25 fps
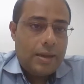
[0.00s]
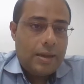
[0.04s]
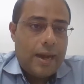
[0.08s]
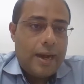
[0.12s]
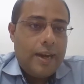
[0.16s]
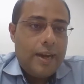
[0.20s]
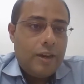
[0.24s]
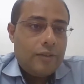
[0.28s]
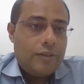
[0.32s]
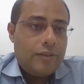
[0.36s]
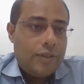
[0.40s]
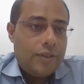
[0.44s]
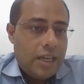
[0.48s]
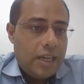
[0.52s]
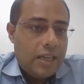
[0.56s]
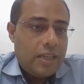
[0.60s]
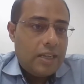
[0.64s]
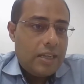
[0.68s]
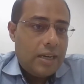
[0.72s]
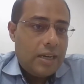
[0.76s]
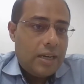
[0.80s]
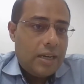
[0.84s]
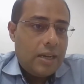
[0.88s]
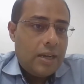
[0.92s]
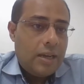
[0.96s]
kind of
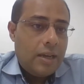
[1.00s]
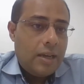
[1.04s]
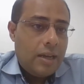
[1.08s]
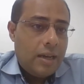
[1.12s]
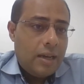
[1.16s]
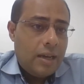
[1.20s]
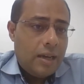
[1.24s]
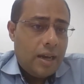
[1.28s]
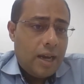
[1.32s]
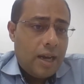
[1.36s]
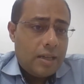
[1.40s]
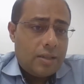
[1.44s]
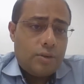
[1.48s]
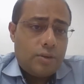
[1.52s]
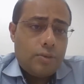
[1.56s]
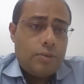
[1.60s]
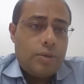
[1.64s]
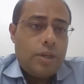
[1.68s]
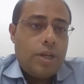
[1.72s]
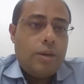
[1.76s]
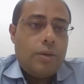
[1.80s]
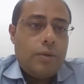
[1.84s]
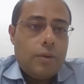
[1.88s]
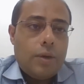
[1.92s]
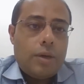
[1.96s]
changed in last 2
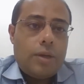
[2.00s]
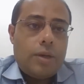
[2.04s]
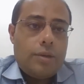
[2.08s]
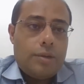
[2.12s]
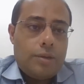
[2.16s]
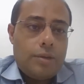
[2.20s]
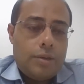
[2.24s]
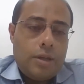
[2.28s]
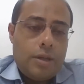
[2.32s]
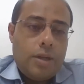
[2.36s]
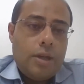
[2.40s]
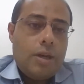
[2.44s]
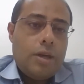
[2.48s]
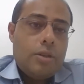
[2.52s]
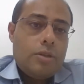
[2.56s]
3 quarters.